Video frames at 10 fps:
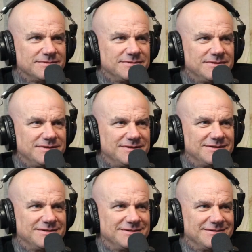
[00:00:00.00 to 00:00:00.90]

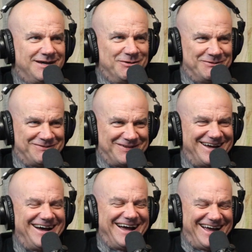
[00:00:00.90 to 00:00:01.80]
Whitey Bulger.
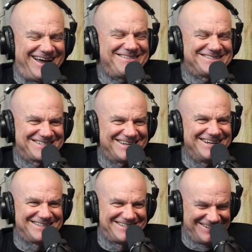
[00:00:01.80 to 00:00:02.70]
I was going
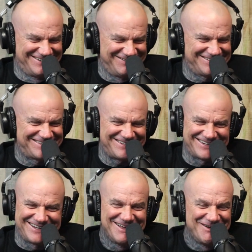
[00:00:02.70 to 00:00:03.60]
to say
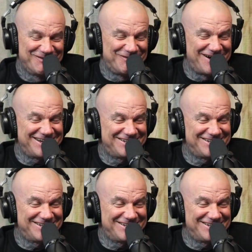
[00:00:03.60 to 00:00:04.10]
Whitey